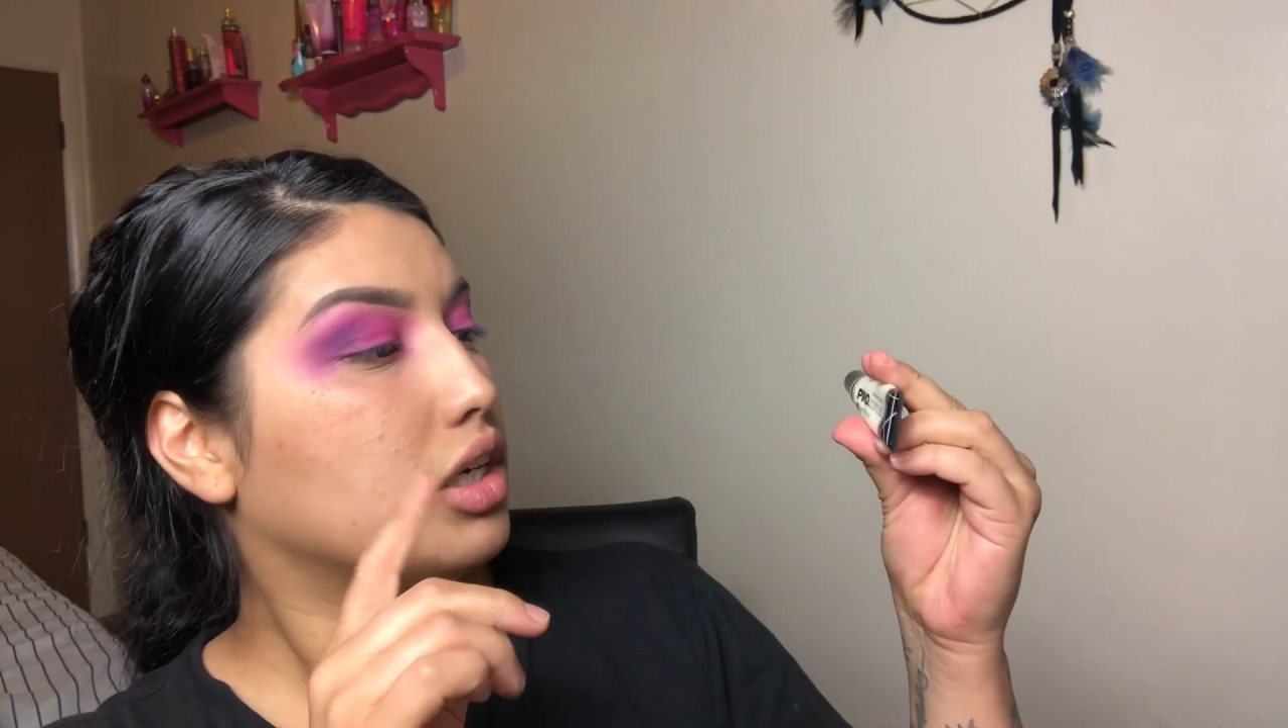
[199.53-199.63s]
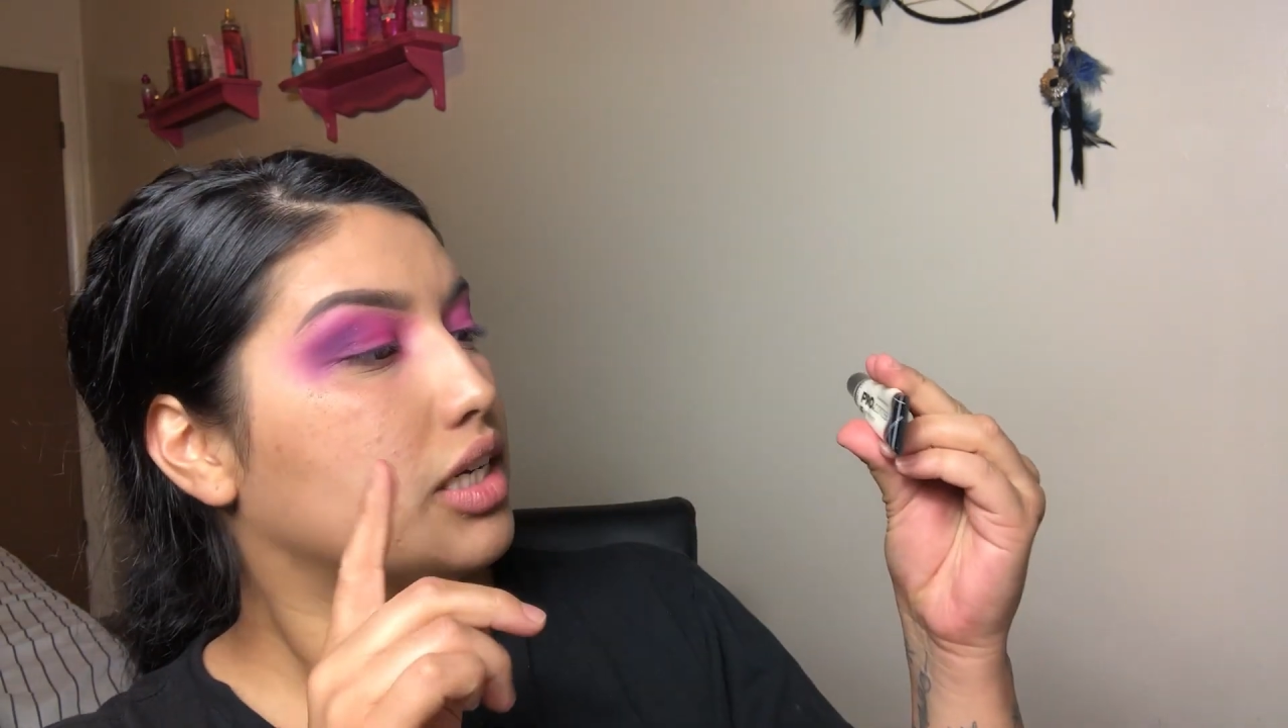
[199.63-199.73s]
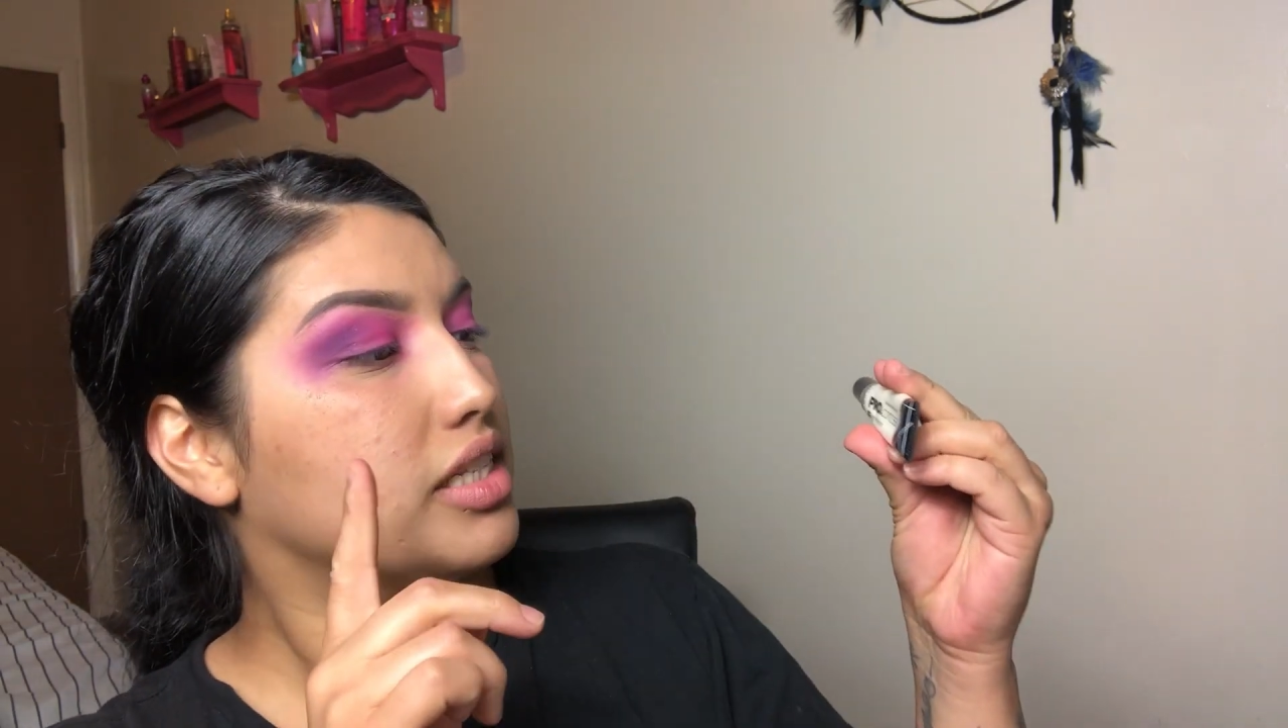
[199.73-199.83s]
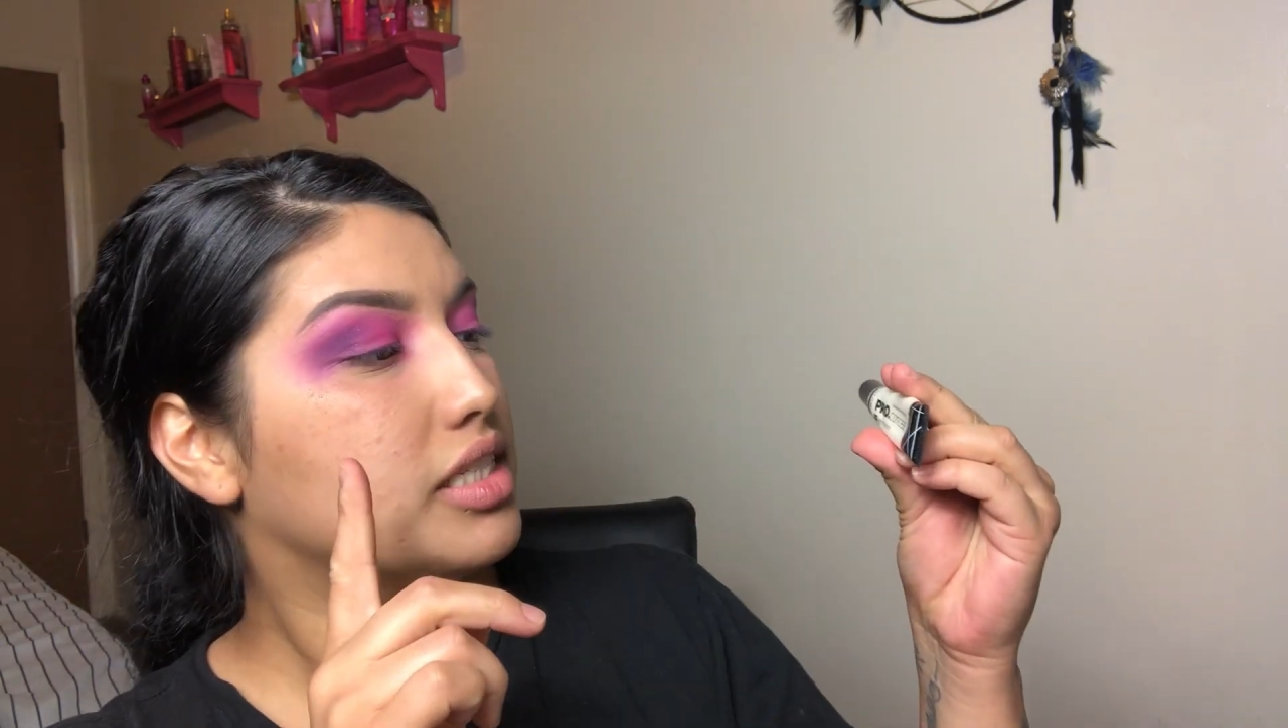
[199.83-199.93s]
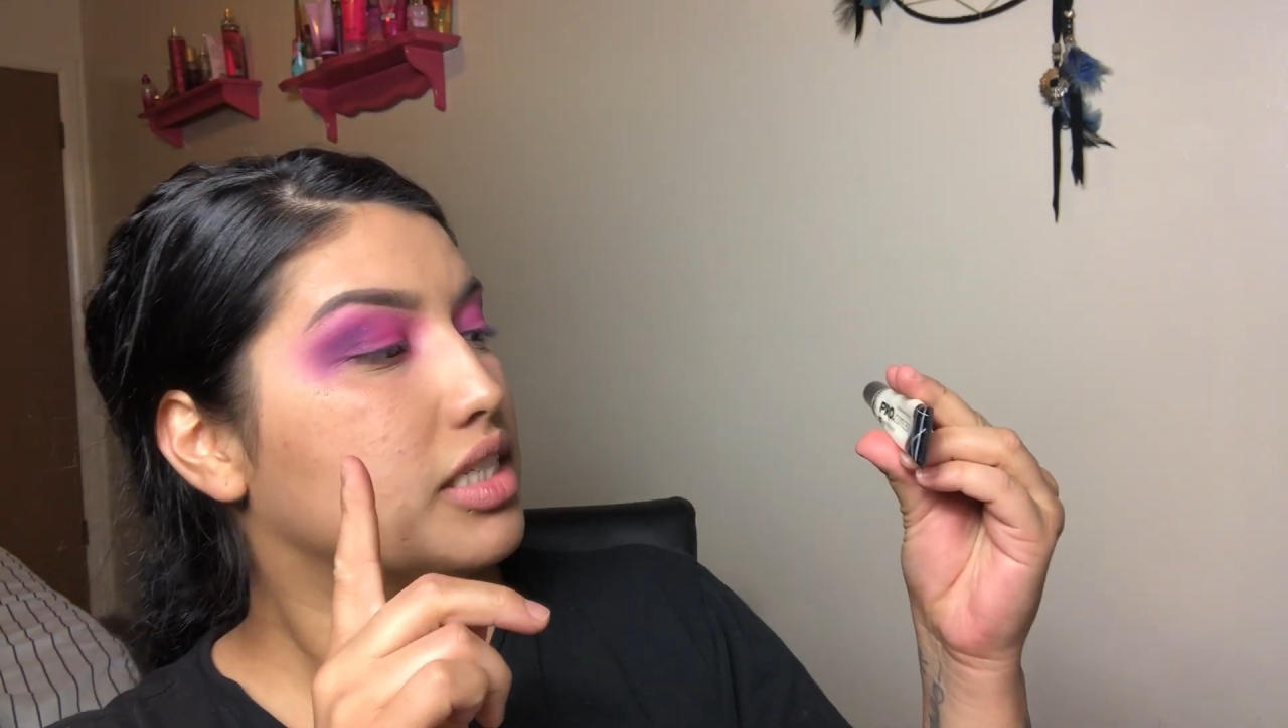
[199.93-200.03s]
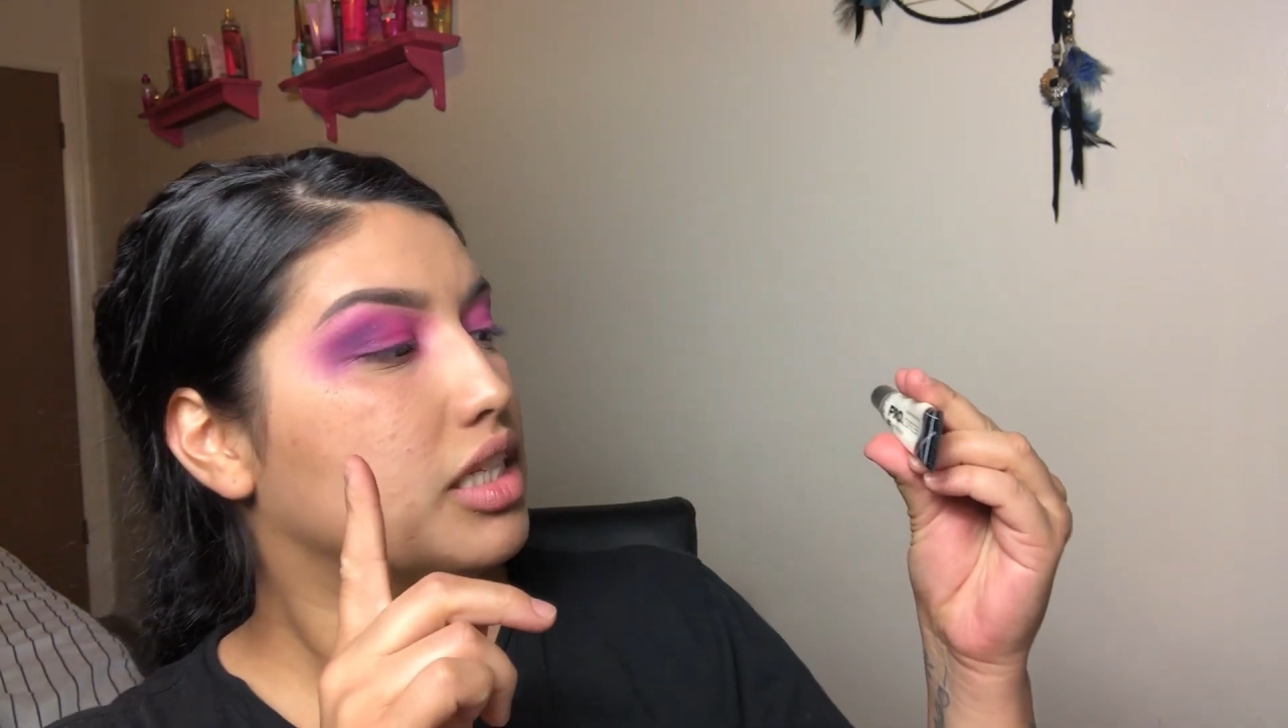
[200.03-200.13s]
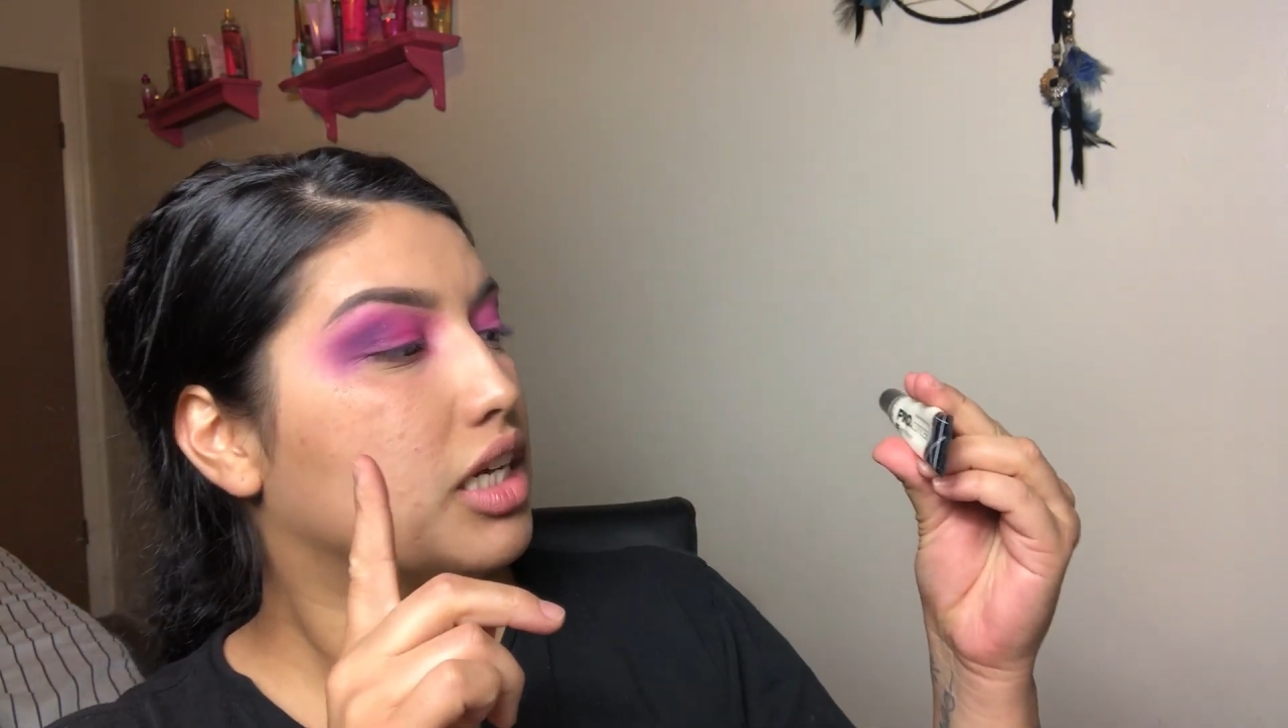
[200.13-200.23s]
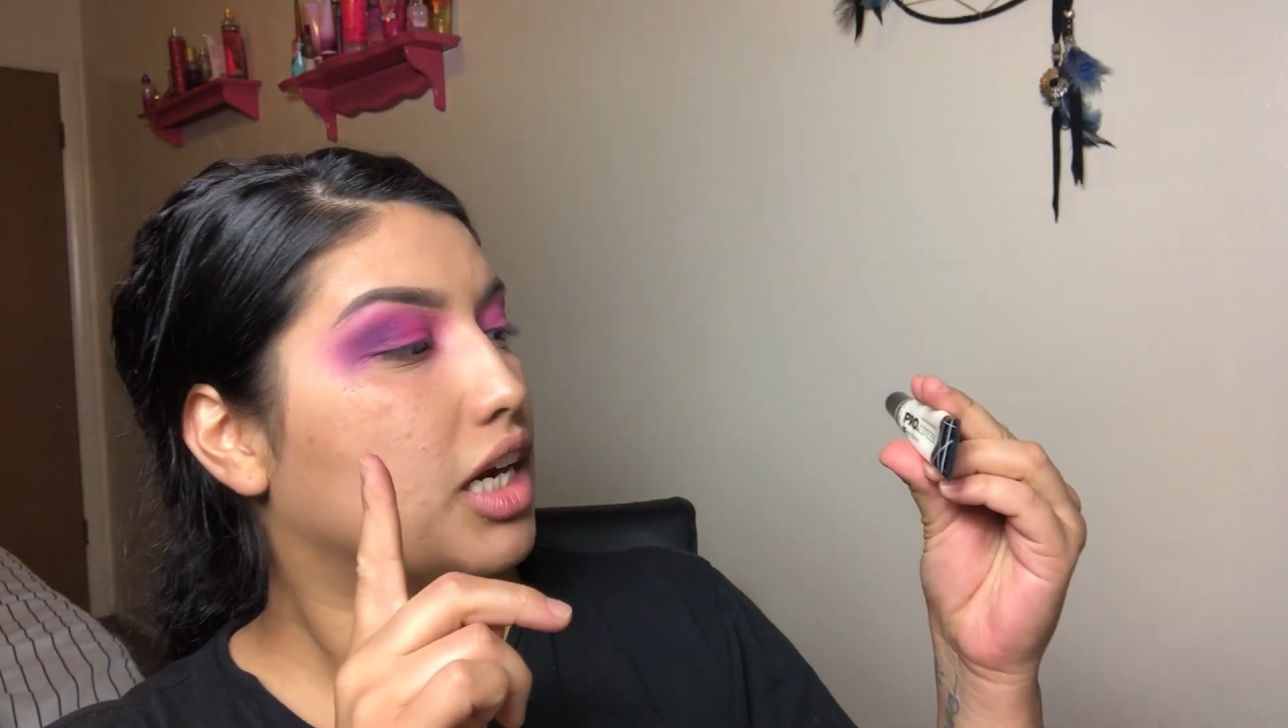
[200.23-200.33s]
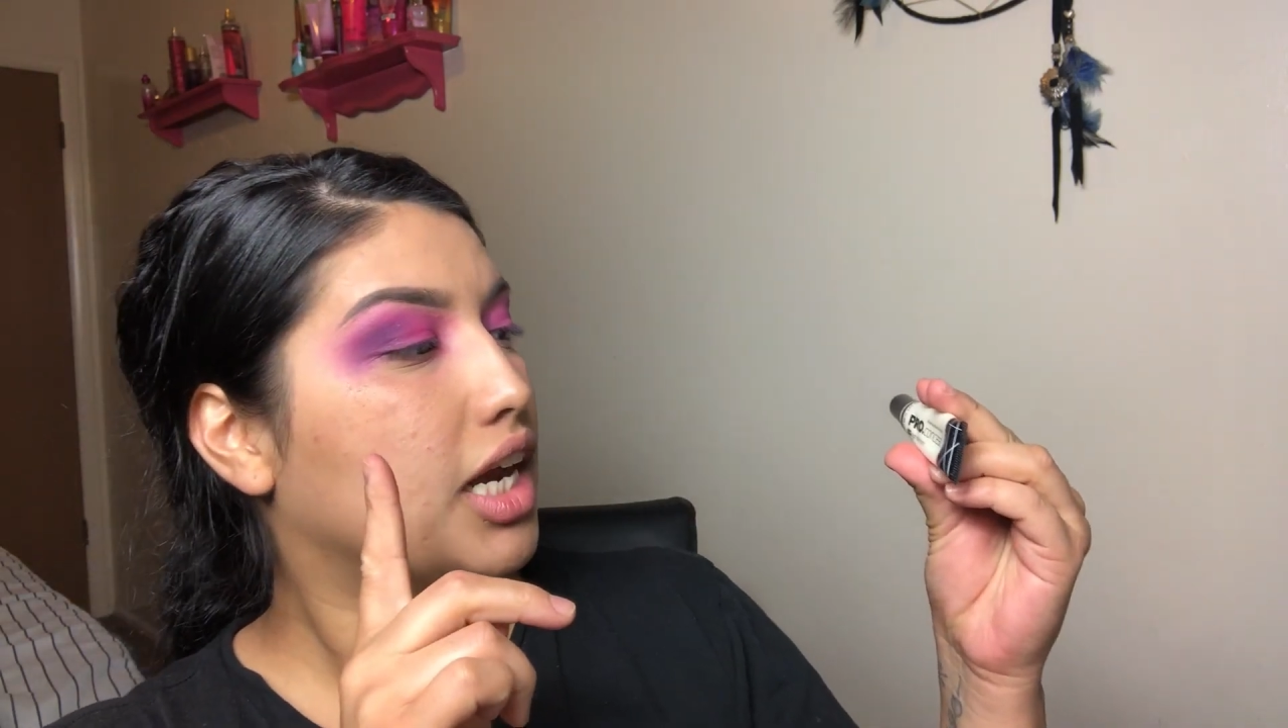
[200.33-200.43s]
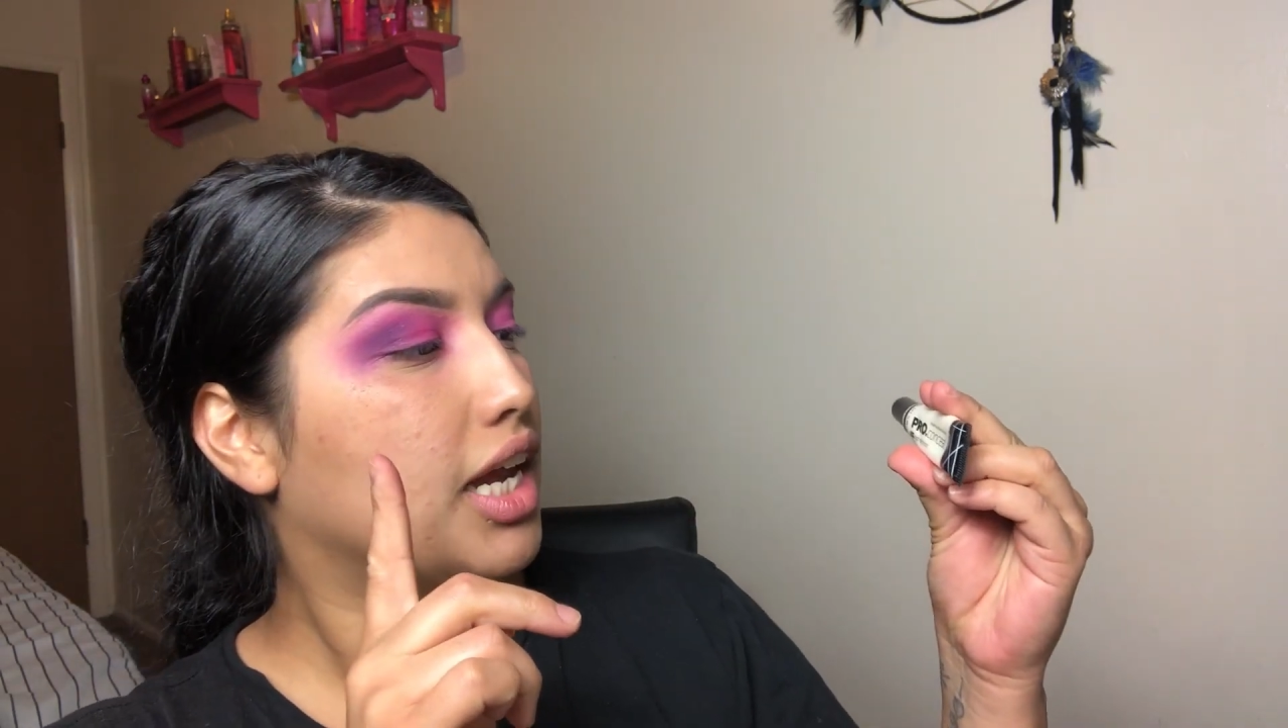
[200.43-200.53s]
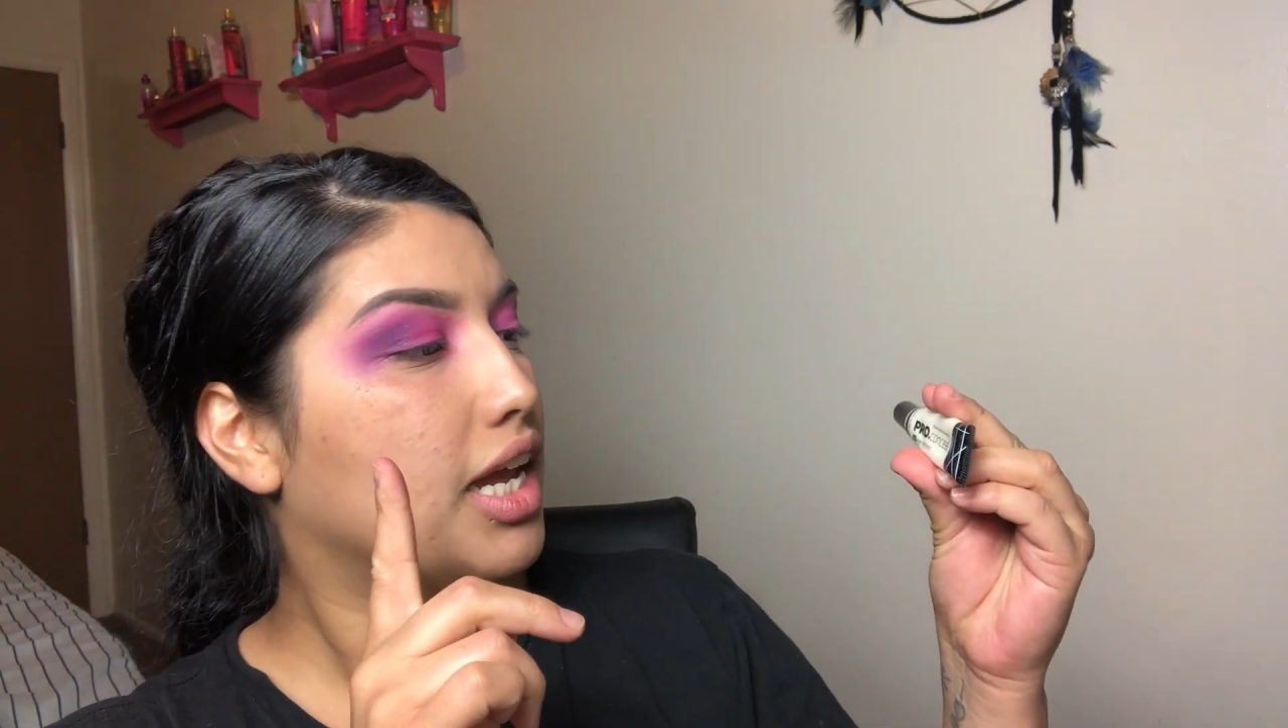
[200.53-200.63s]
Concealer